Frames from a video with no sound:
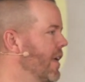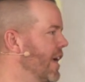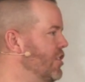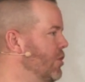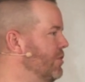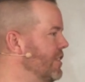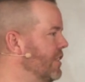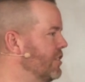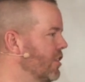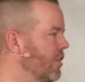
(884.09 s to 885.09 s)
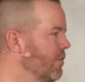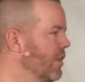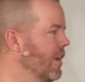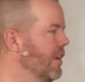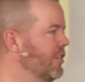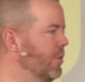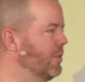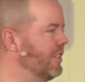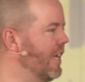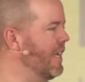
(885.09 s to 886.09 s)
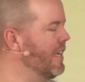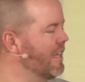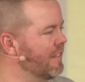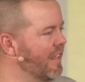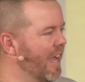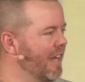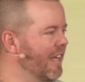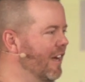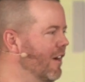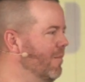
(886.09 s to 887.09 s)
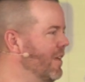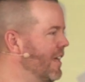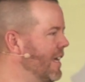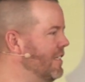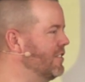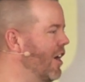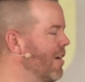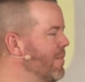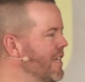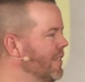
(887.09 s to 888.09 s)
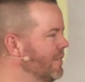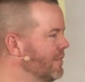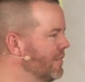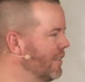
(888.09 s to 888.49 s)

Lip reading: And she would sing this song. She would say that he sought me,